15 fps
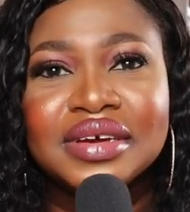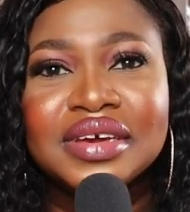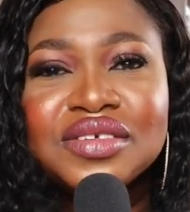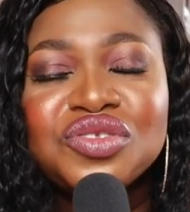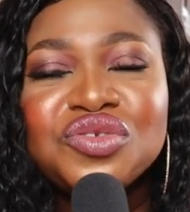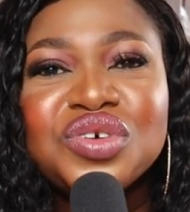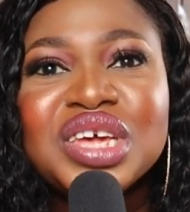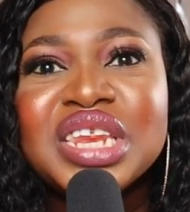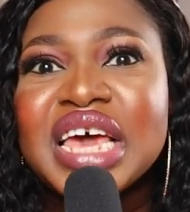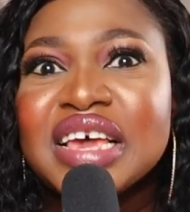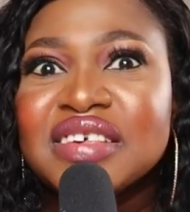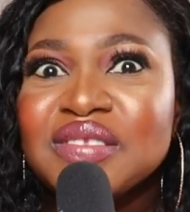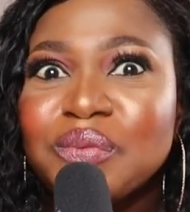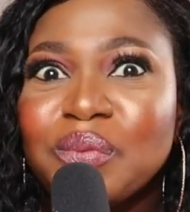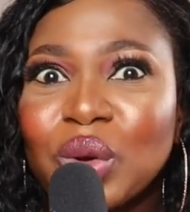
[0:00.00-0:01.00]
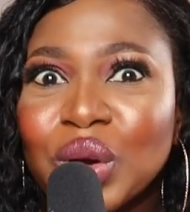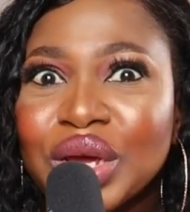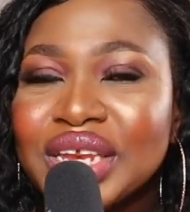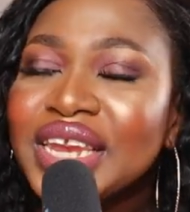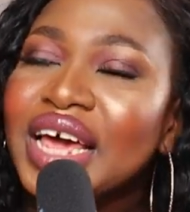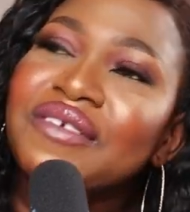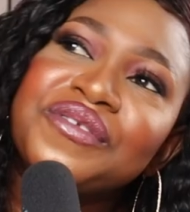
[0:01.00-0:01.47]
He's doing
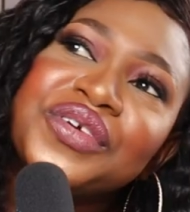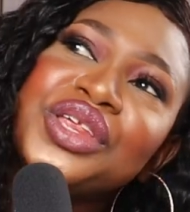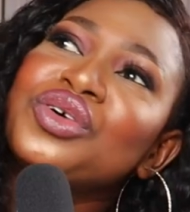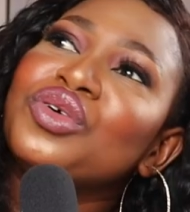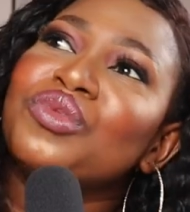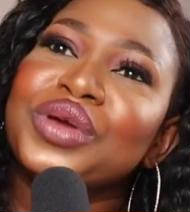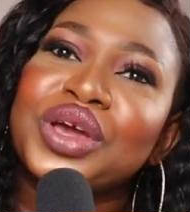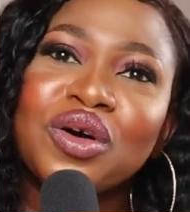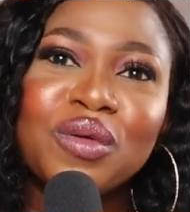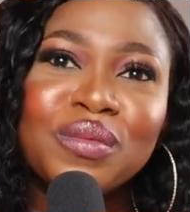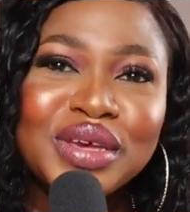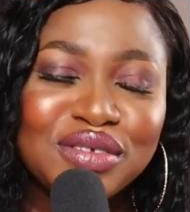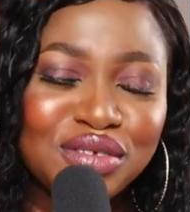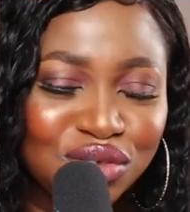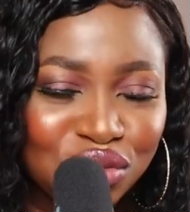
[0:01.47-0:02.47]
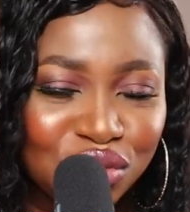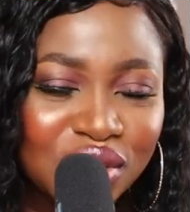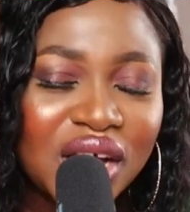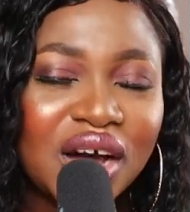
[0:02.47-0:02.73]
exploit. That video will be coming soon.